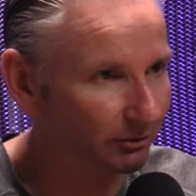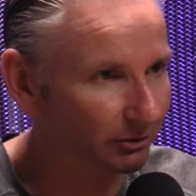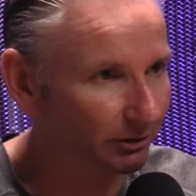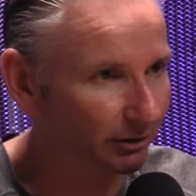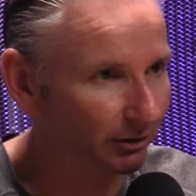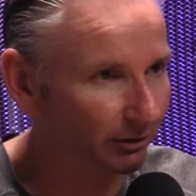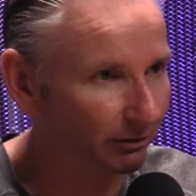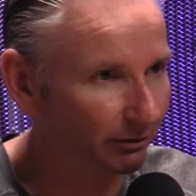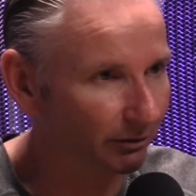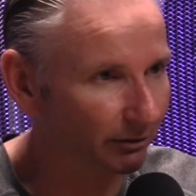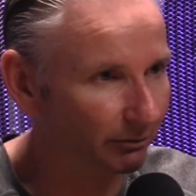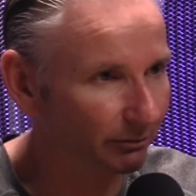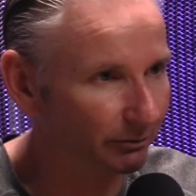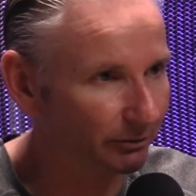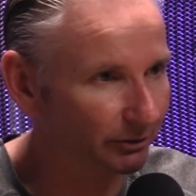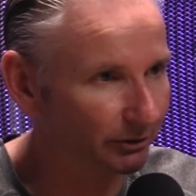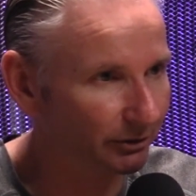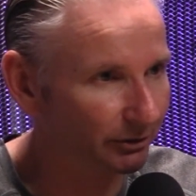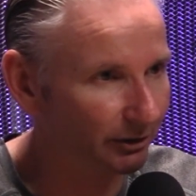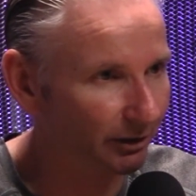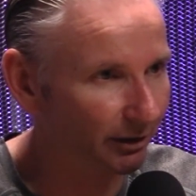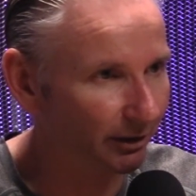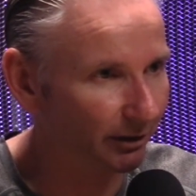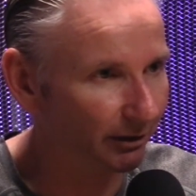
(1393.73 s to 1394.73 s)
So it
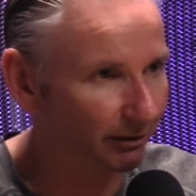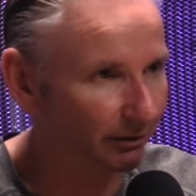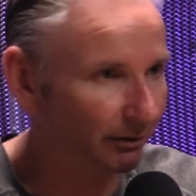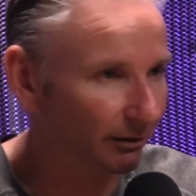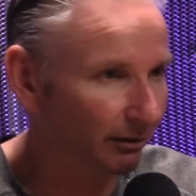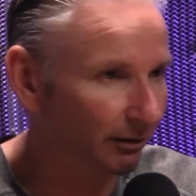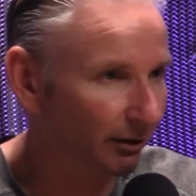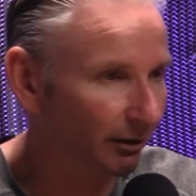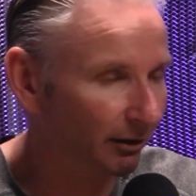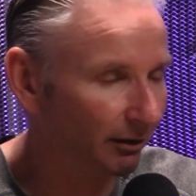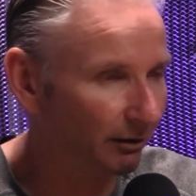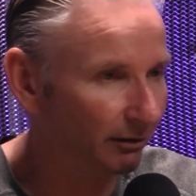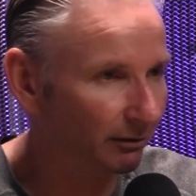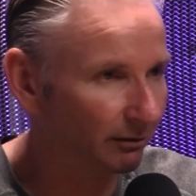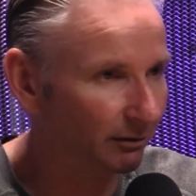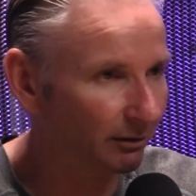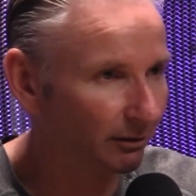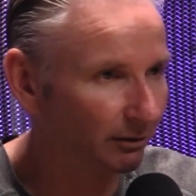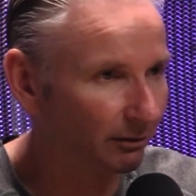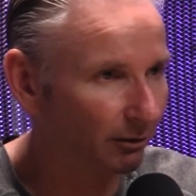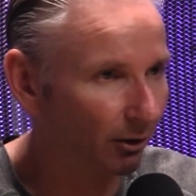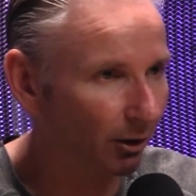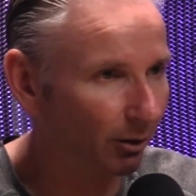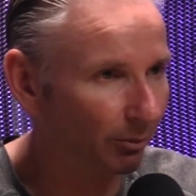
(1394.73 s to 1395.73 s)
was the
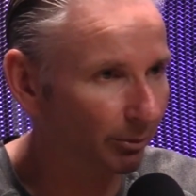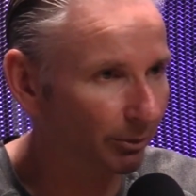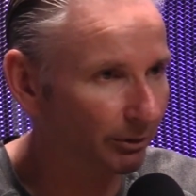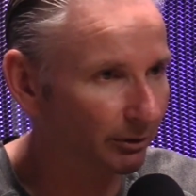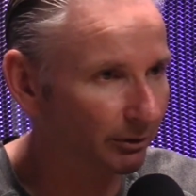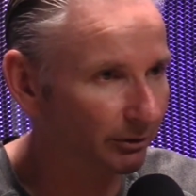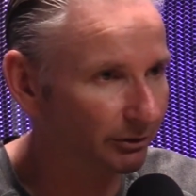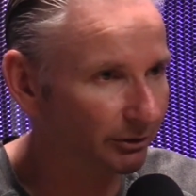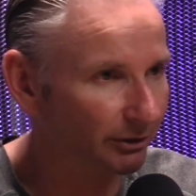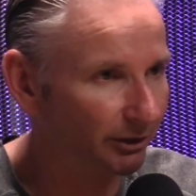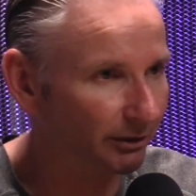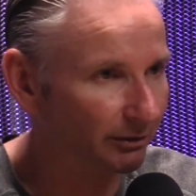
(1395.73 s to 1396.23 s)
carpenters